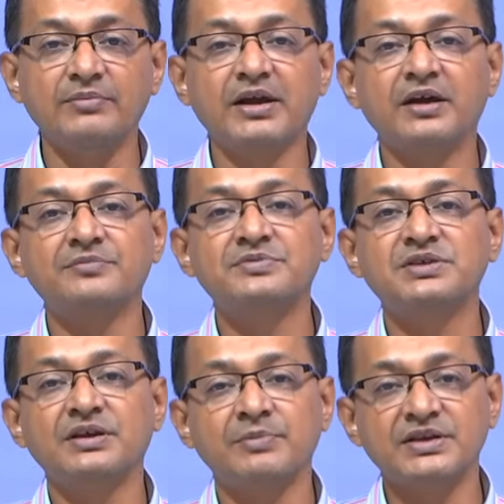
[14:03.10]
becomes
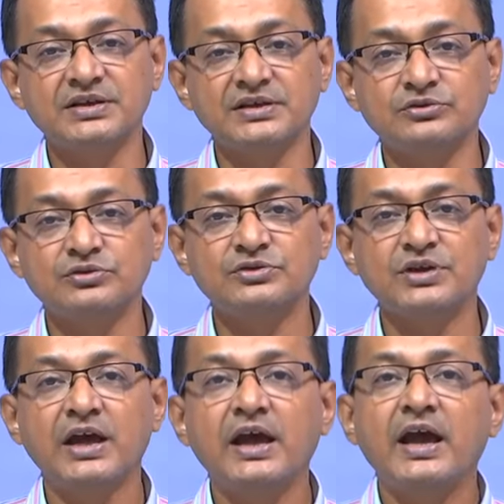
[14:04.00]
a major issue.
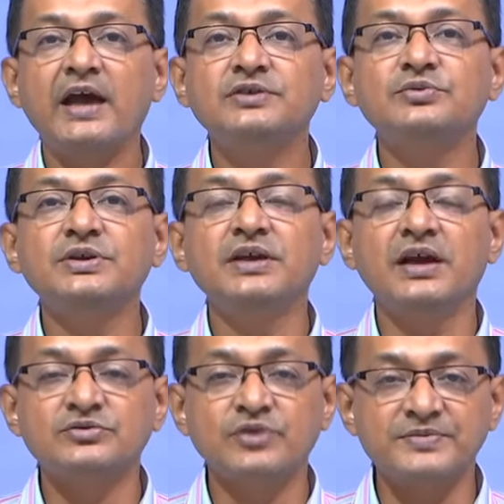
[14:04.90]
As we
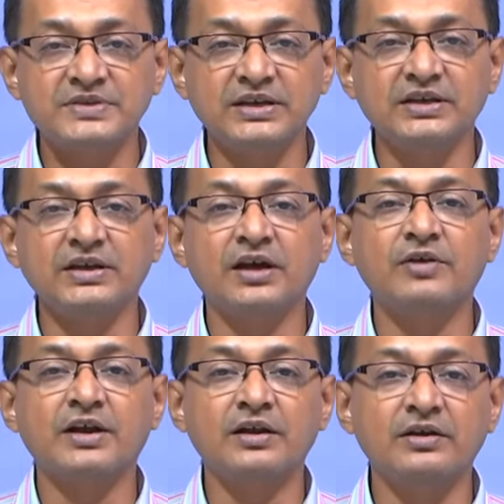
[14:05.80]
have seen in
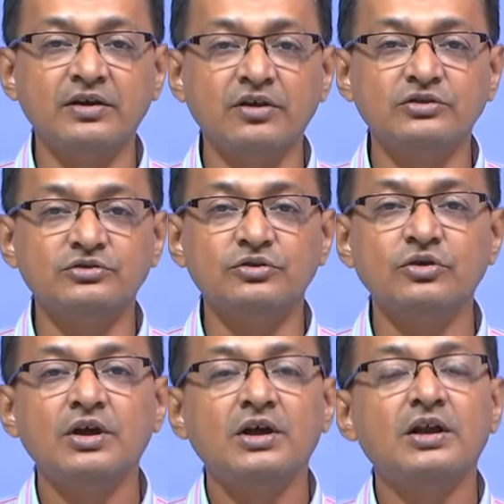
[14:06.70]
our country also,
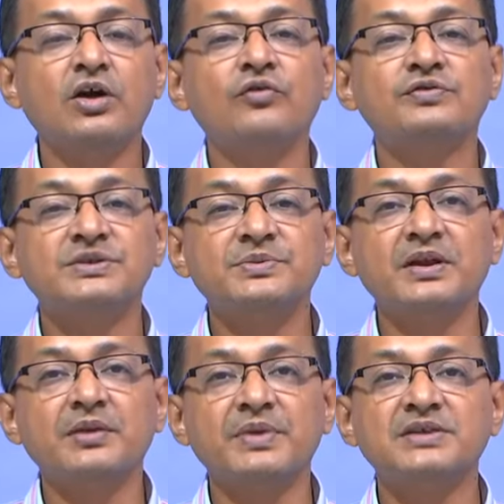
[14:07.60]
now
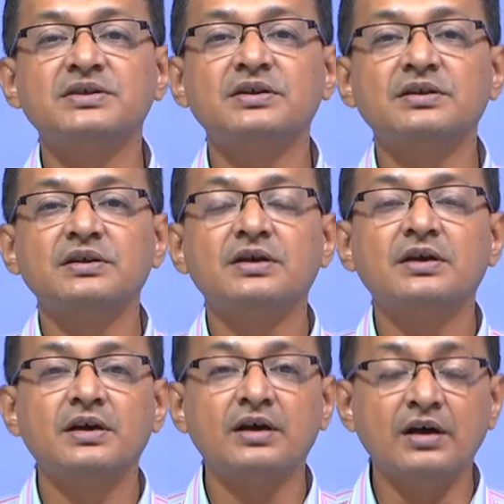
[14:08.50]
several major
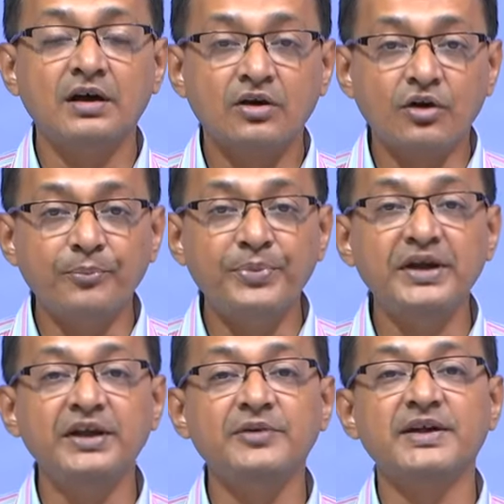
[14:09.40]

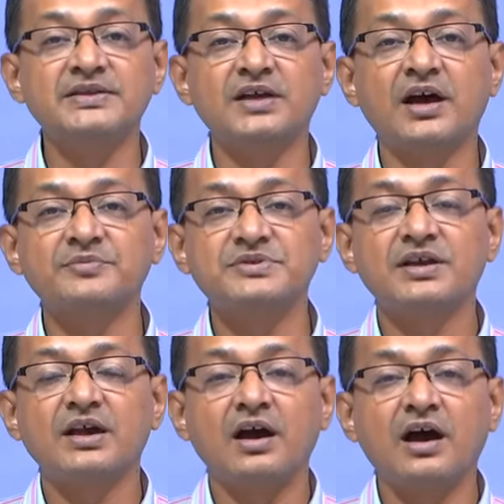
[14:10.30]
competitive exams
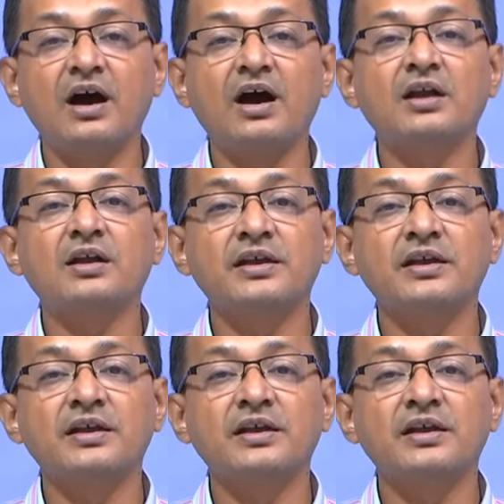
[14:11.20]
are